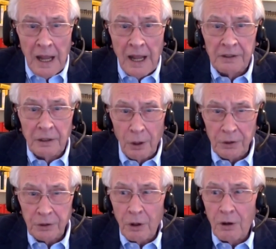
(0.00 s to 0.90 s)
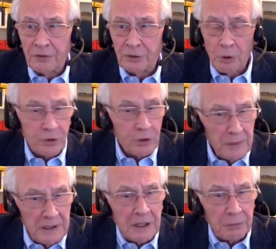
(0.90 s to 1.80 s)
and a lot of social
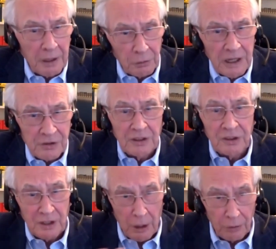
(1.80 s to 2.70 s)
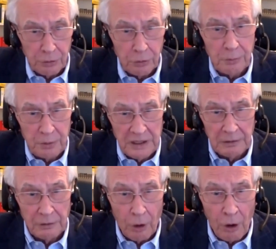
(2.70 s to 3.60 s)
media regulation is now
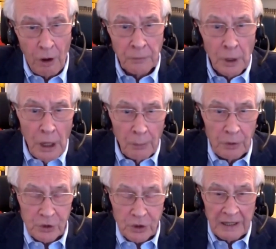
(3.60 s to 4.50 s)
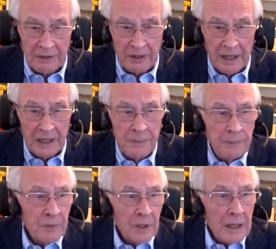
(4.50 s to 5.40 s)
European law, which can then
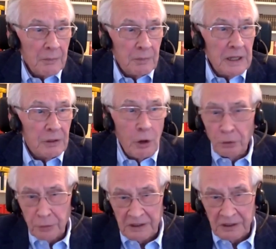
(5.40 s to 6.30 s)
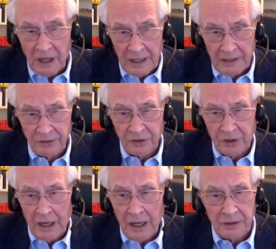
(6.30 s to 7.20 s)
be concretized
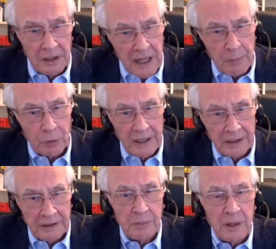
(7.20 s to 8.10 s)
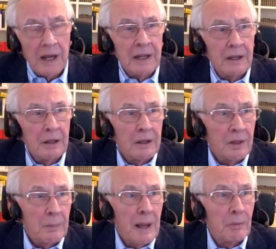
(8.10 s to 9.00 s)
and elaborated by the
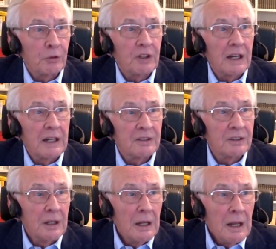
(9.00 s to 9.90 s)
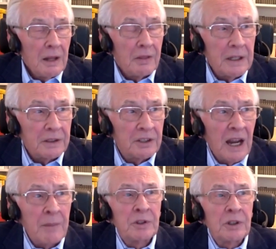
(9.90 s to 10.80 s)
member states. The
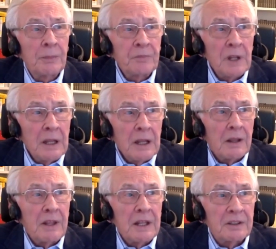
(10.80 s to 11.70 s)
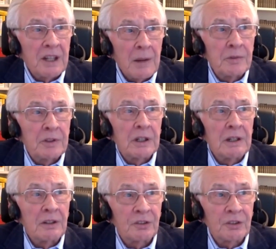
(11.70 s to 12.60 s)
attempt the attempt
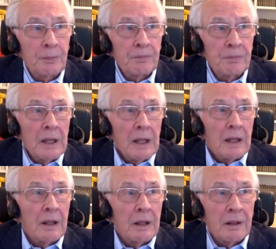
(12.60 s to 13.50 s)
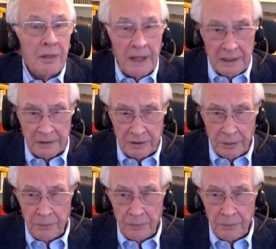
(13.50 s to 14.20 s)
is that